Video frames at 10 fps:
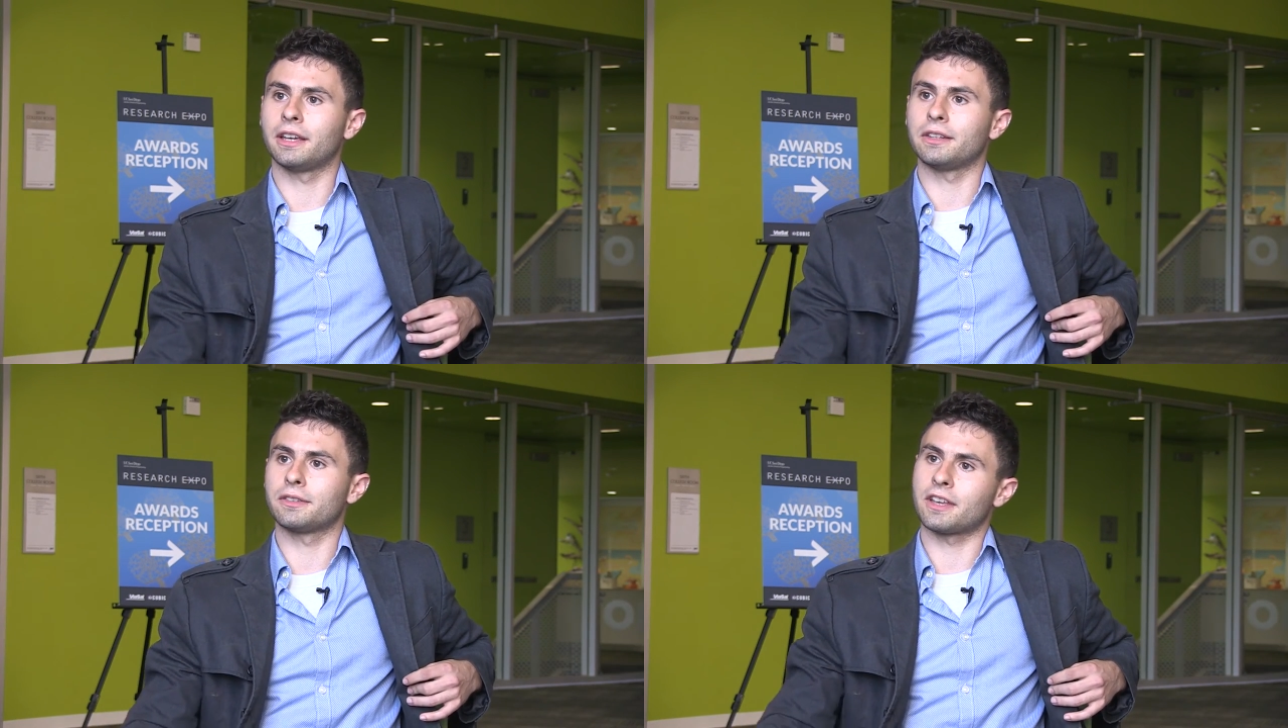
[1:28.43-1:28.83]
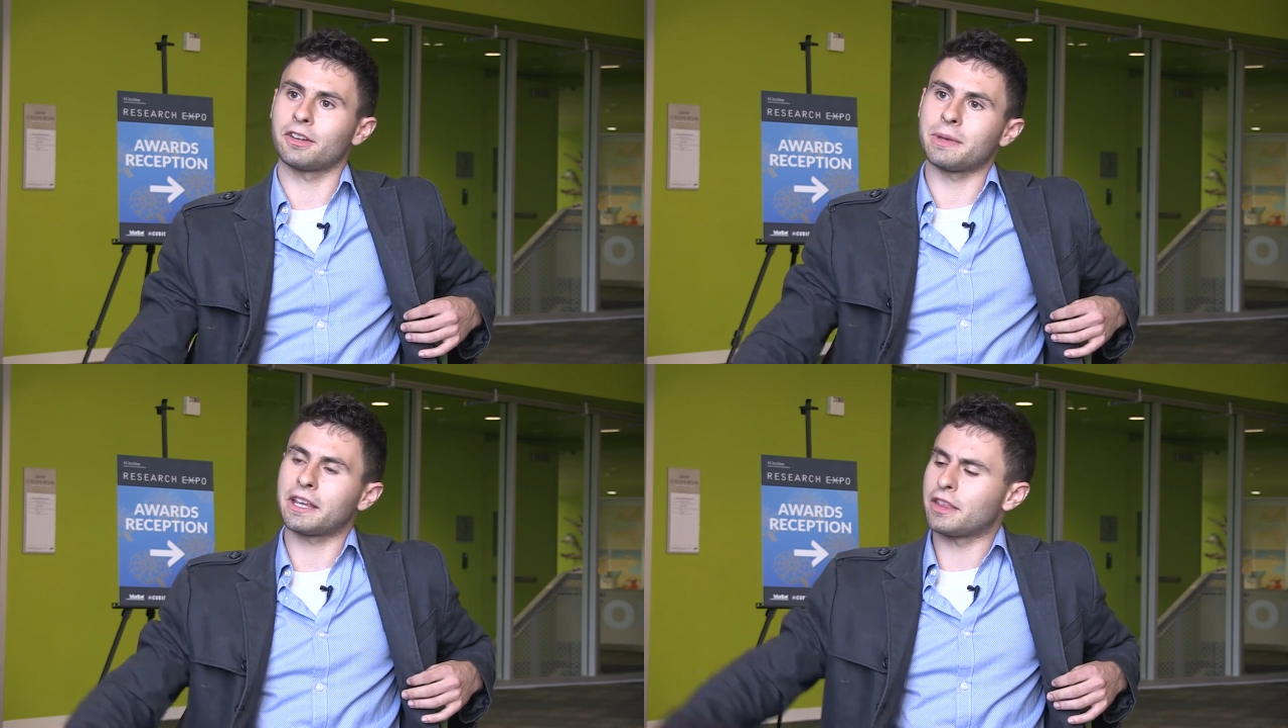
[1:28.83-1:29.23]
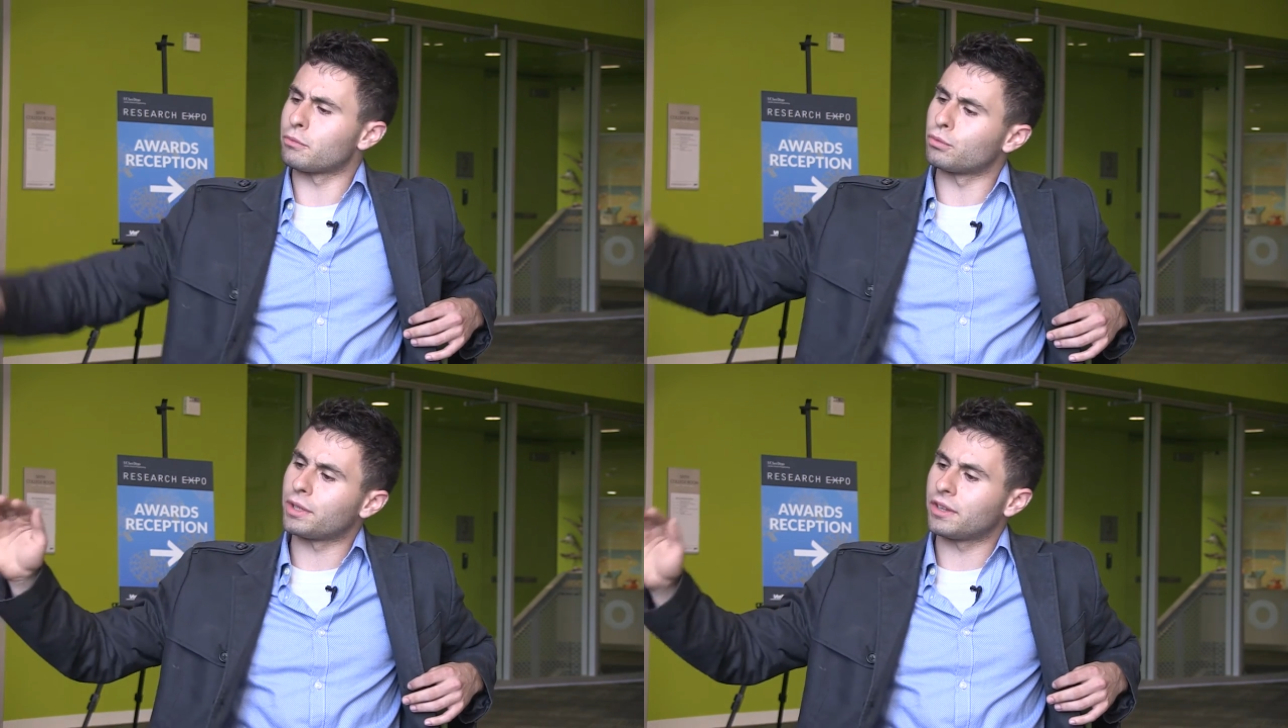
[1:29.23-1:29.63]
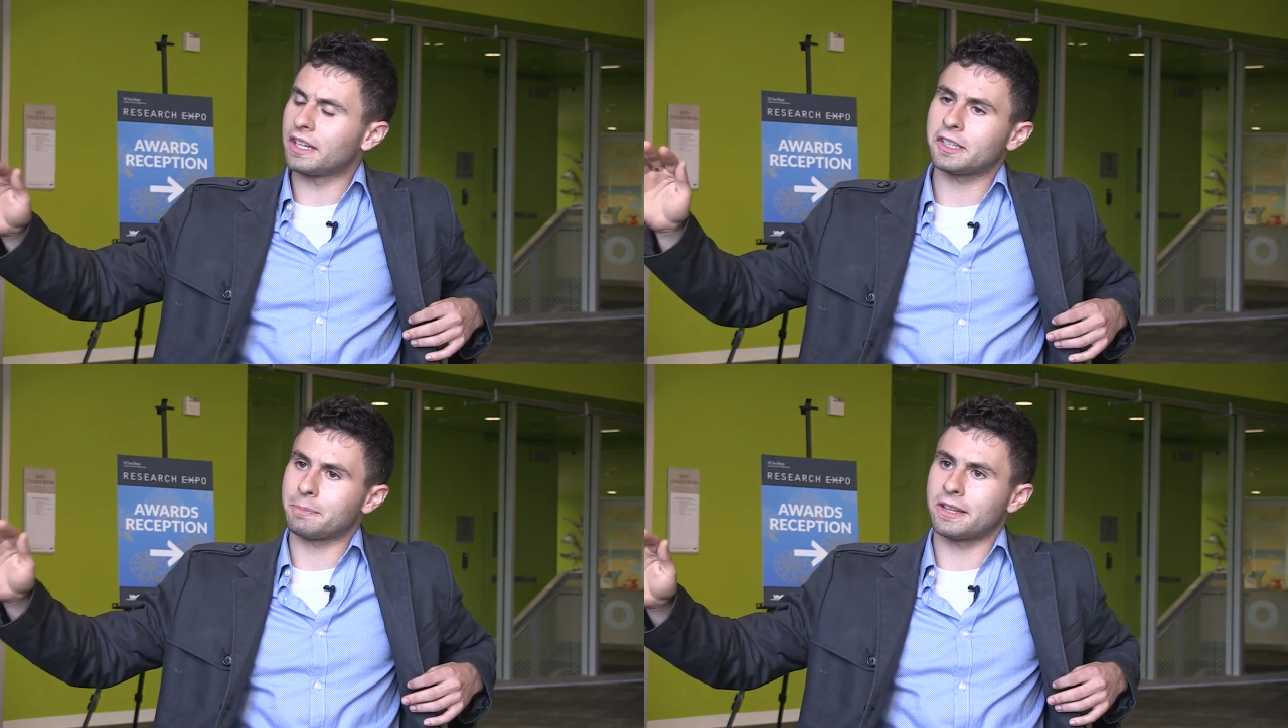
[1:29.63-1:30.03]
instead of making them
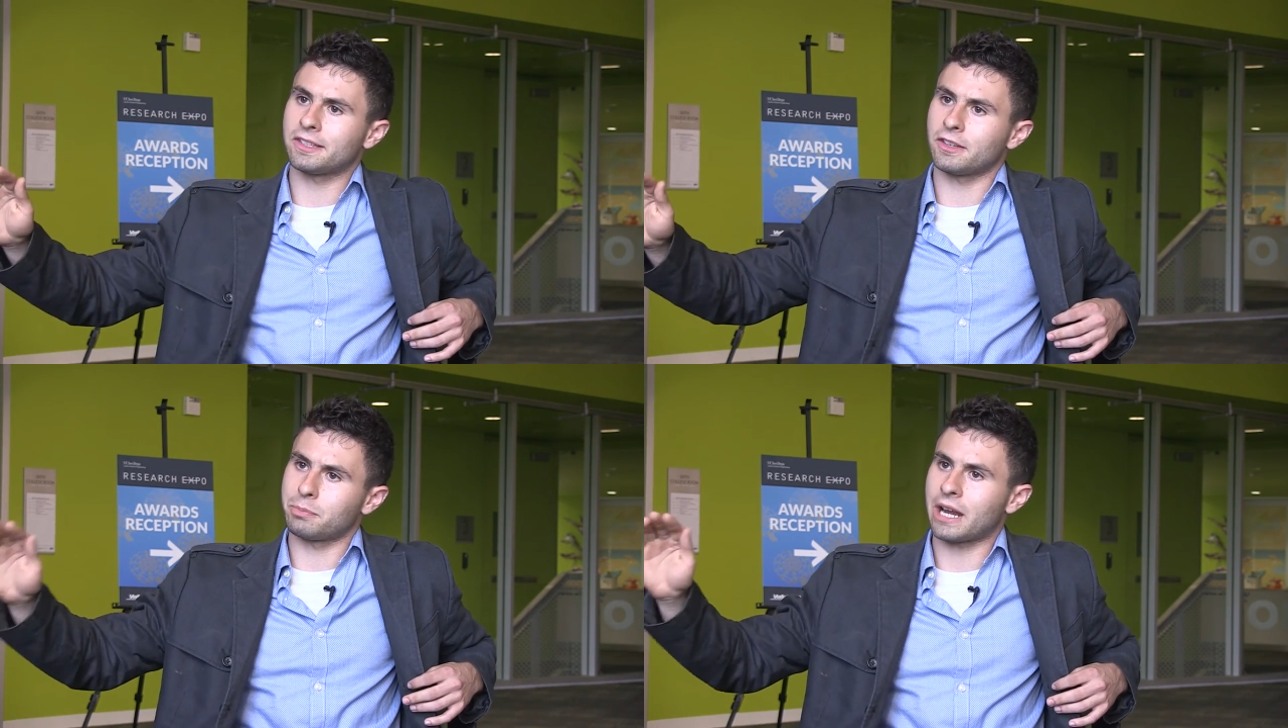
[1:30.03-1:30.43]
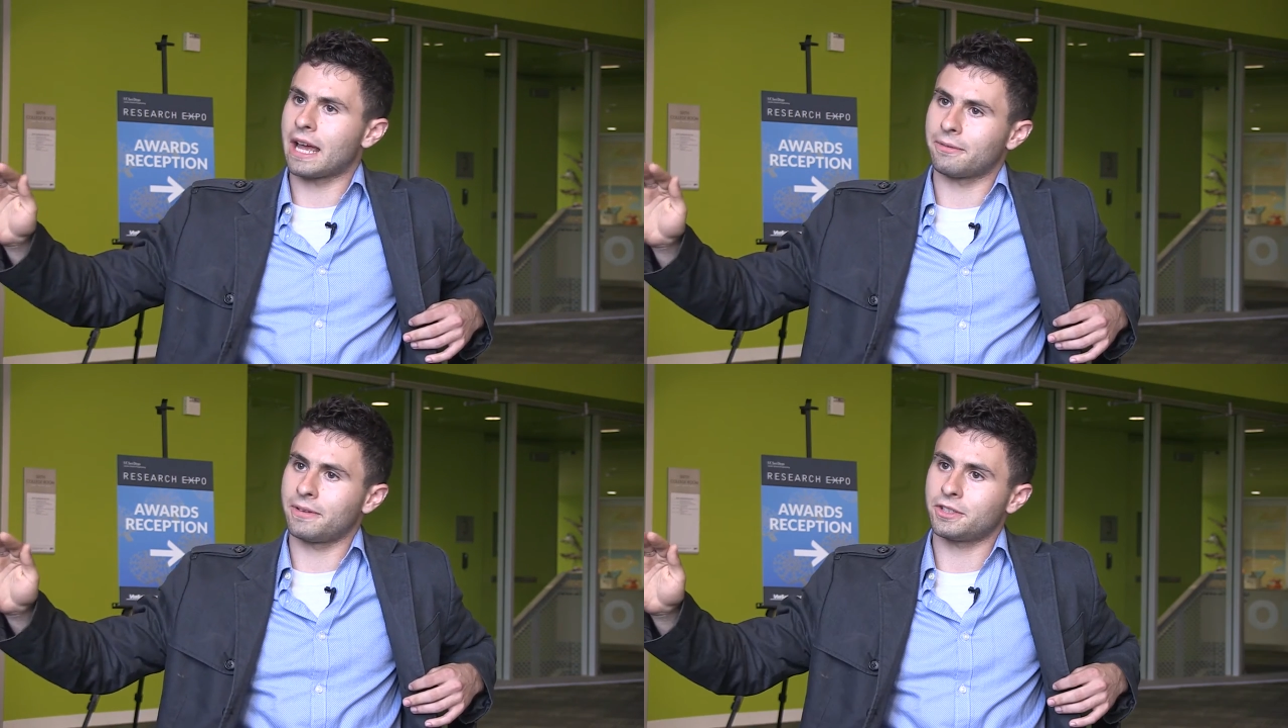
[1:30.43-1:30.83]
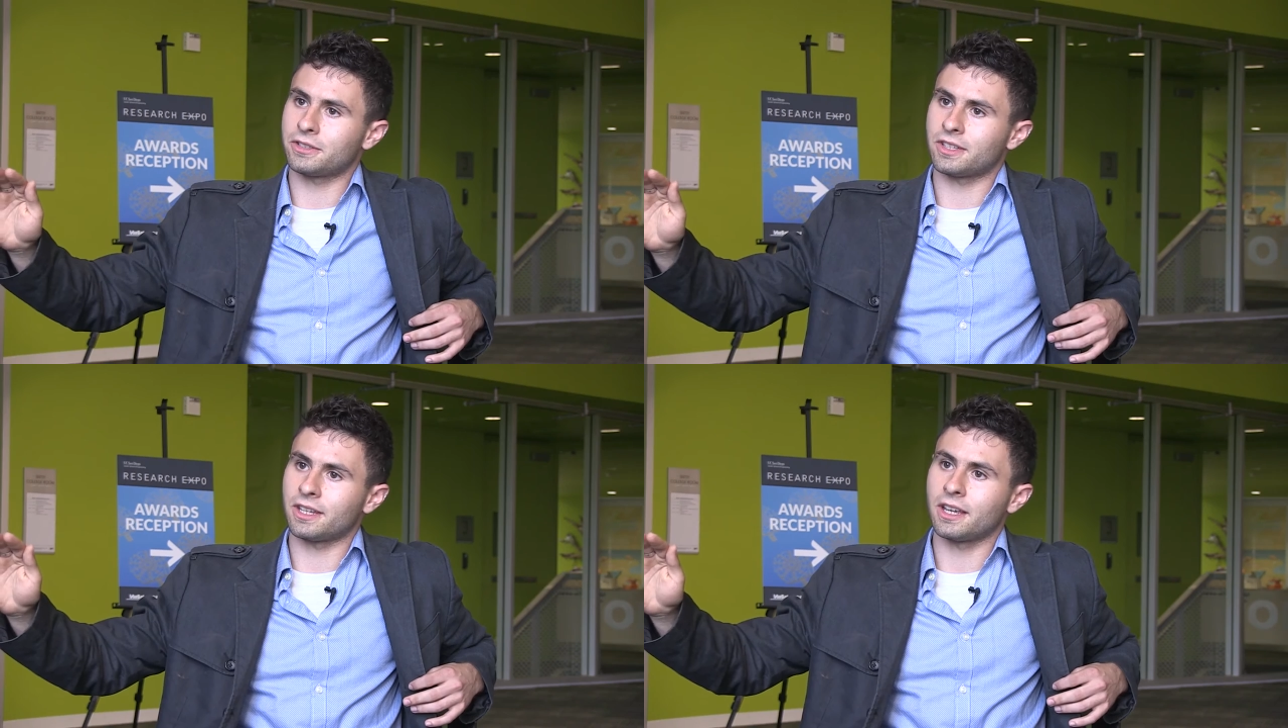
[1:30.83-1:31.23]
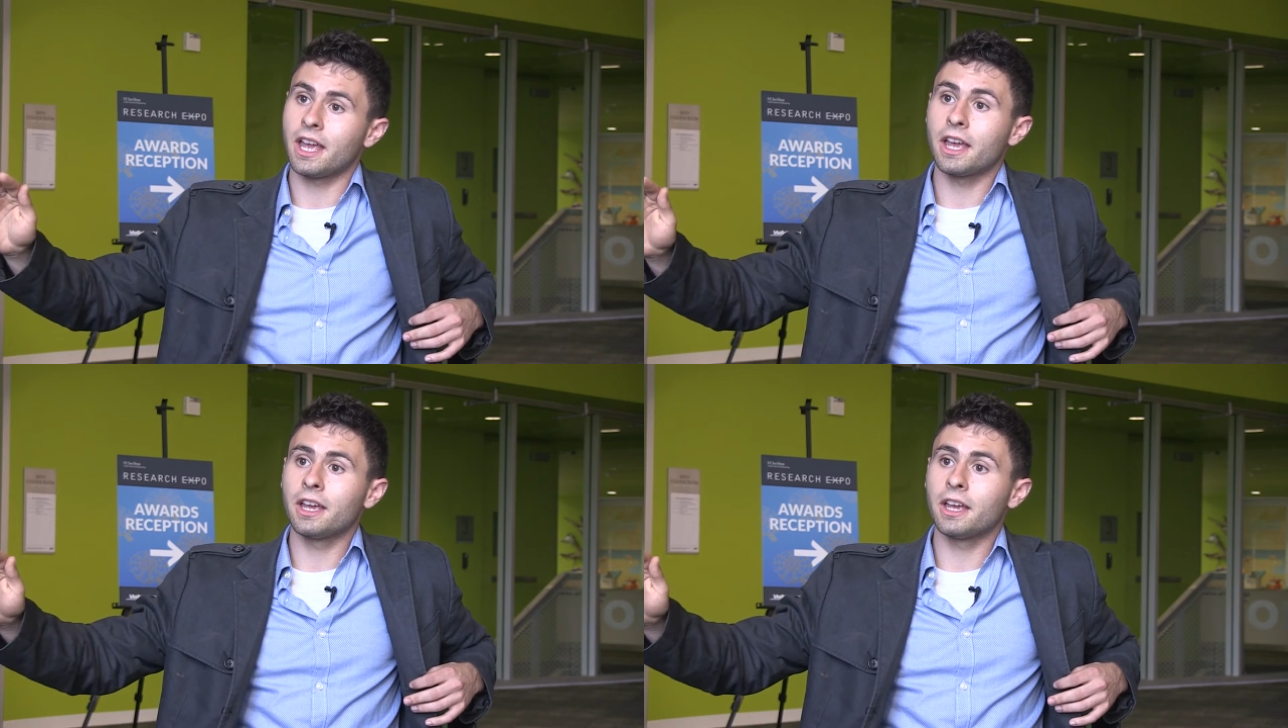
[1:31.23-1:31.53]
really expensive but high efficiency,